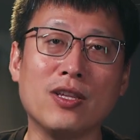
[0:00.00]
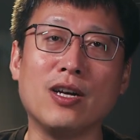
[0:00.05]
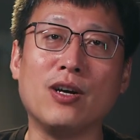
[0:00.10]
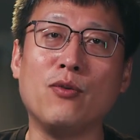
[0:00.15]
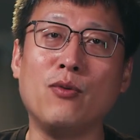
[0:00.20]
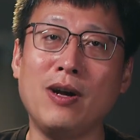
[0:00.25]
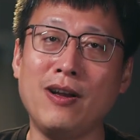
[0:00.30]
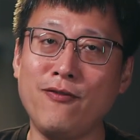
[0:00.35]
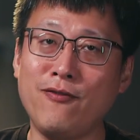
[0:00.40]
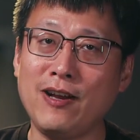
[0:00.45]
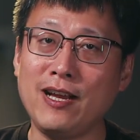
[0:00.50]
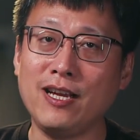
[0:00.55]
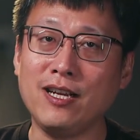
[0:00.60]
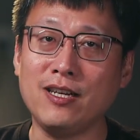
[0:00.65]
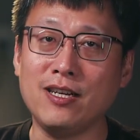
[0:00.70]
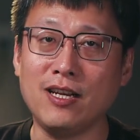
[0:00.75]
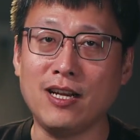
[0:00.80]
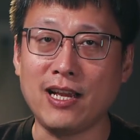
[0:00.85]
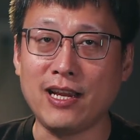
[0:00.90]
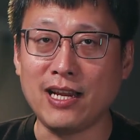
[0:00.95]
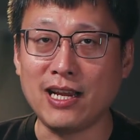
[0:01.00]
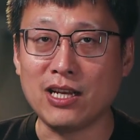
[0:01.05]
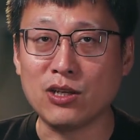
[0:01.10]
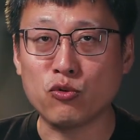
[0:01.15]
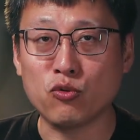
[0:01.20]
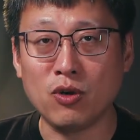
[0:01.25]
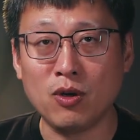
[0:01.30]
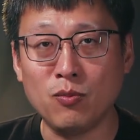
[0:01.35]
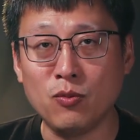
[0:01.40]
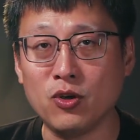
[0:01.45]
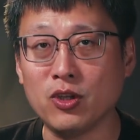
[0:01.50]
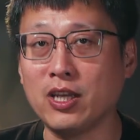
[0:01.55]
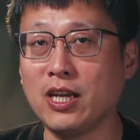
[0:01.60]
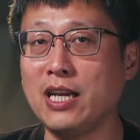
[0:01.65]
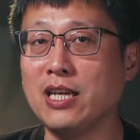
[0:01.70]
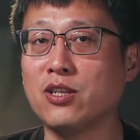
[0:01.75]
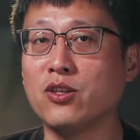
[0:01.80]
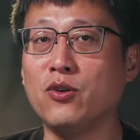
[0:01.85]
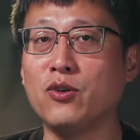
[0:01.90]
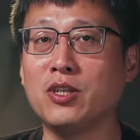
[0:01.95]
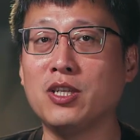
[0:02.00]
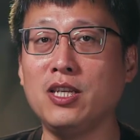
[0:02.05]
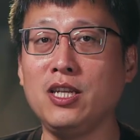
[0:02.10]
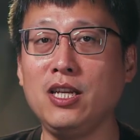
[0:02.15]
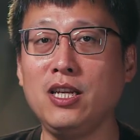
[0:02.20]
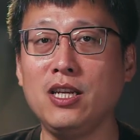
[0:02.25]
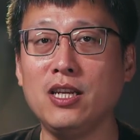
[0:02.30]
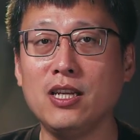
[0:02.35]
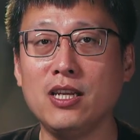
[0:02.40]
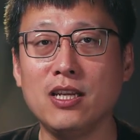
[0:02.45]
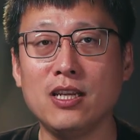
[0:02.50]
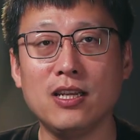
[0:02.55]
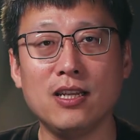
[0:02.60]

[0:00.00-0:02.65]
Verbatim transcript: low-power Wi-Fi and Bluetooth SoC.